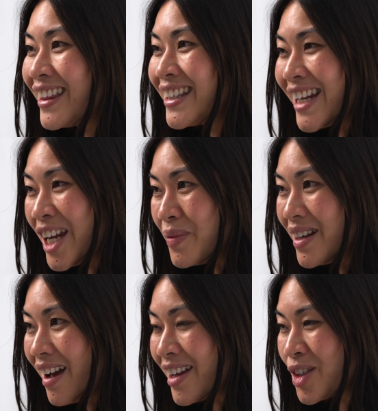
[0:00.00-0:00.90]
the team
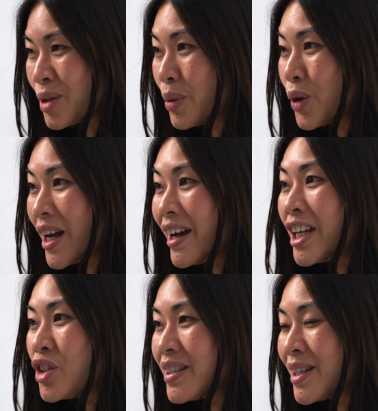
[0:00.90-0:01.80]
and I support our
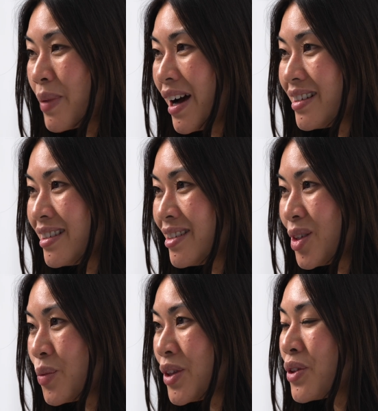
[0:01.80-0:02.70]
agency
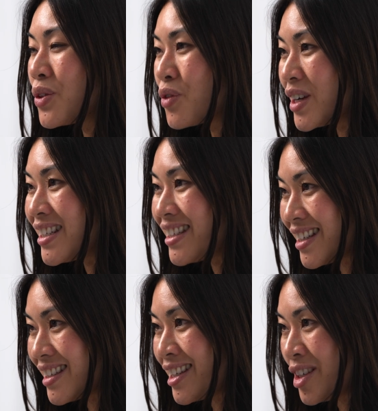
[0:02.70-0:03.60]
partners with a
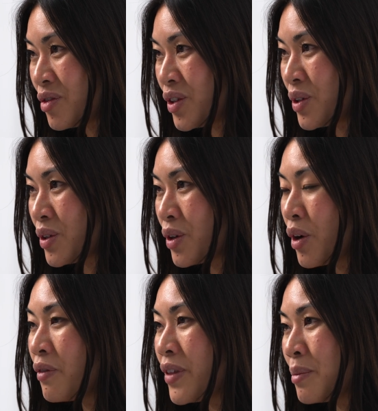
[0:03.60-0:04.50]
360 view
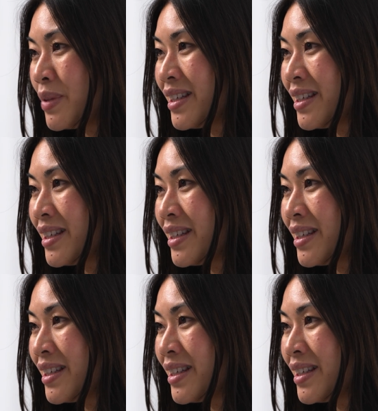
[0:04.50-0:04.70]
of their